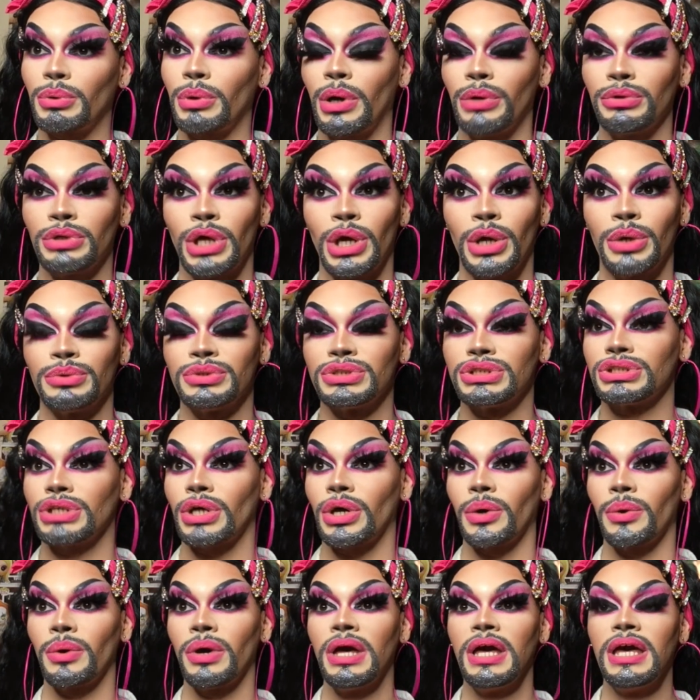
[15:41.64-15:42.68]
well known
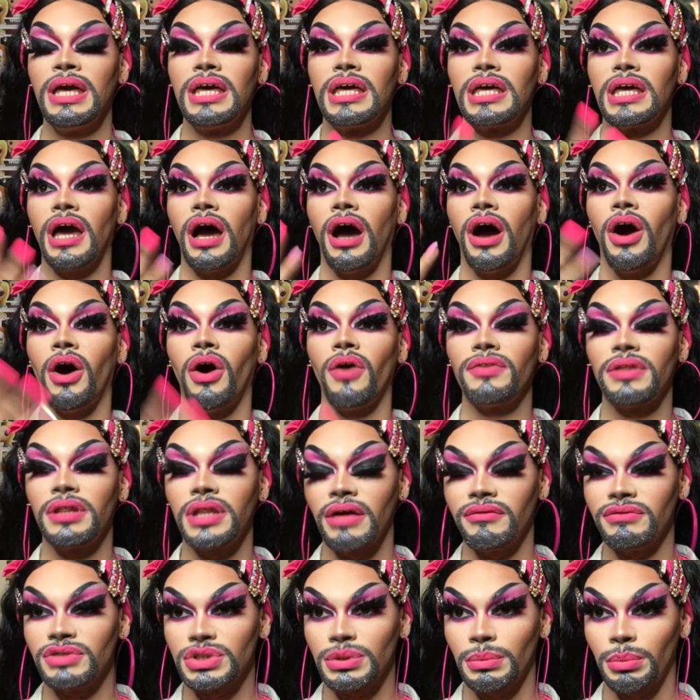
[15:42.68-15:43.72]
so all the
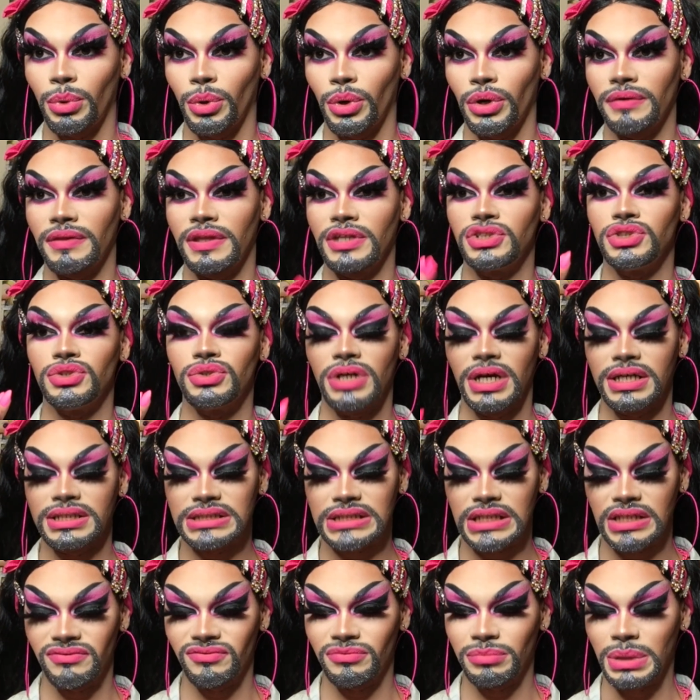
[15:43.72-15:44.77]
love and support that you guys
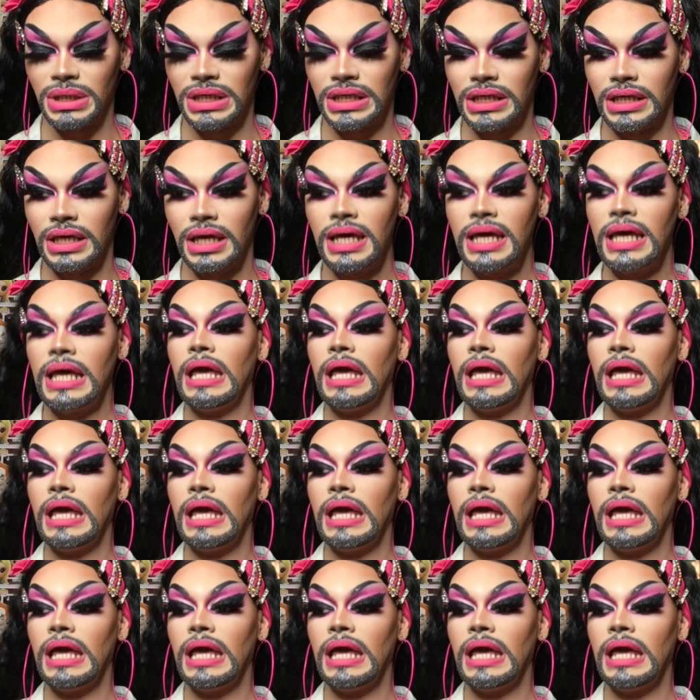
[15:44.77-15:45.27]
give me